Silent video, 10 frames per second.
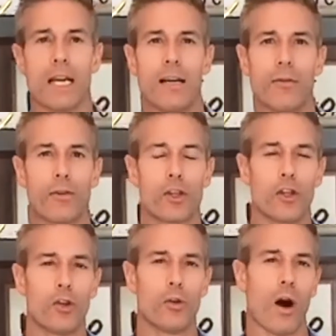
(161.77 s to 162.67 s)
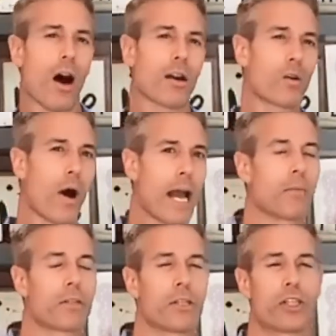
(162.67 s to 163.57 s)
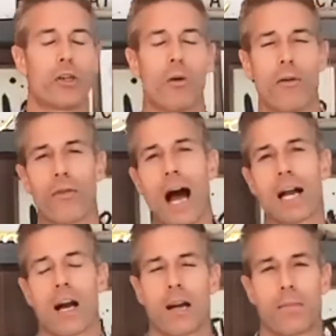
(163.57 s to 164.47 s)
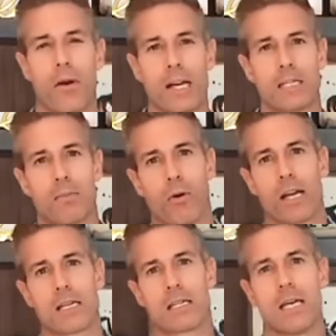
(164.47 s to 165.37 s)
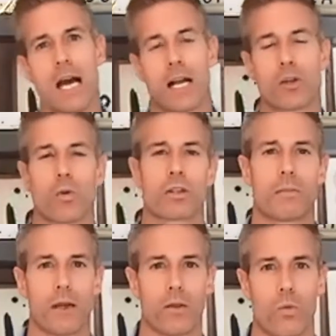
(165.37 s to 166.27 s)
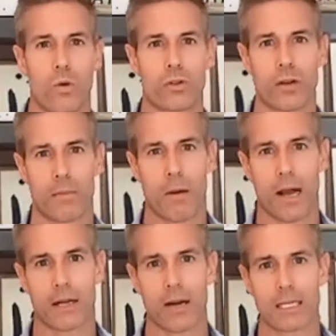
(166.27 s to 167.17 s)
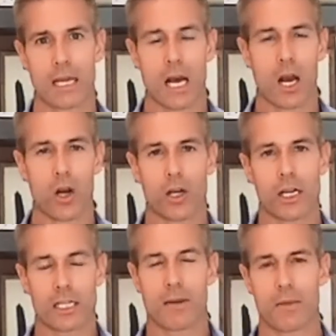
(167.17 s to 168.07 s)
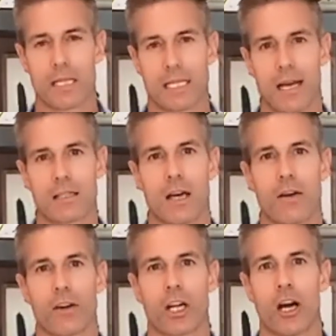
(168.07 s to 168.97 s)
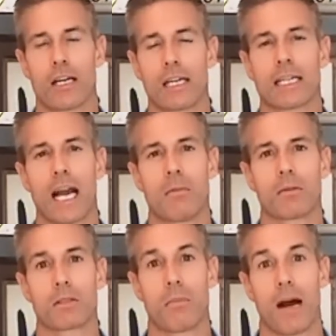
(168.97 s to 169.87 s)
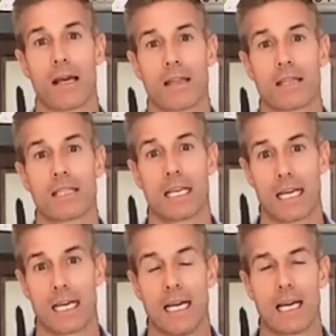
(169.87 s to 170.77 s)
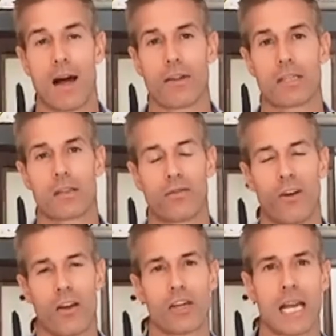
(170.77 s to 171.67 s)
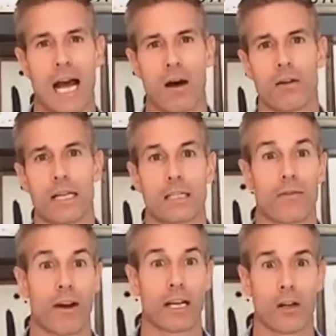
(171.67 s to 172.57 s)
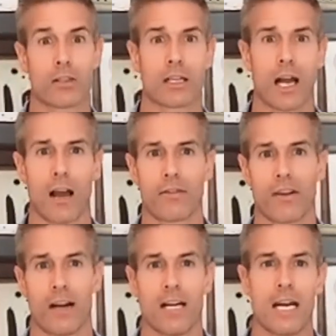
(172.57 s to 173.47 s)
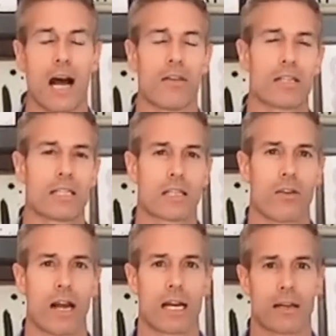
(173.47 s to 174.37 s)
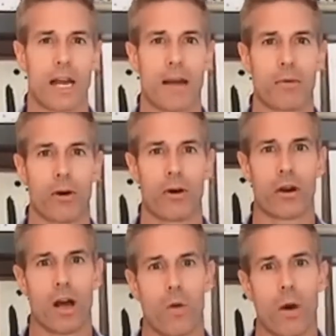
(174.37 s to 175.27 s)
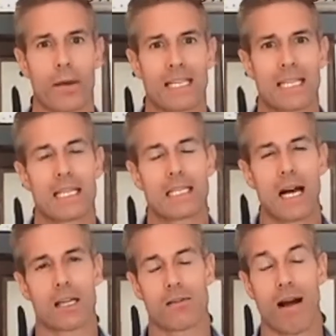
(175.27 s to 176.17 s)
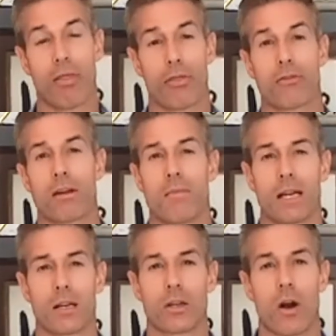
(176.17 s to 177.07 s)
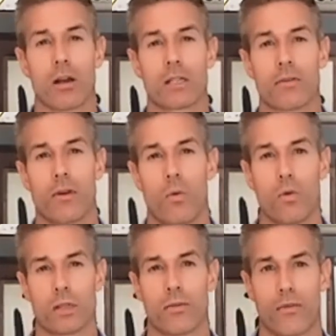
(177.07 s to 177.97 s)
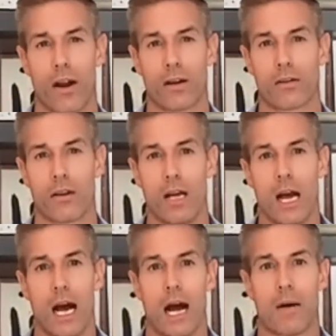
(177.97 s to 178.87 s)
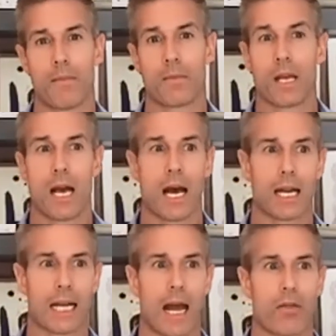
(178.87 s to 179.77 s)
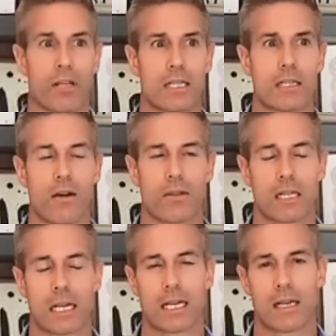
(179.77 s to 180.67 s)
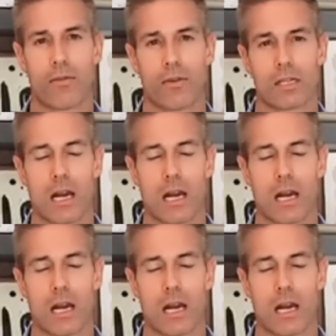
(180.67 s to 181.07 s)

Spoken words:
If you aren't quite able to chew off that kind of price point and you want to be on the water in Pinecrest, look at some of the sales that have occurred in Gables by the Sea. Now this is further down, it's very close to Gulliver, and this is a great little neighborhood where we see sales around $3 million for waterfront. And again, this is obviously a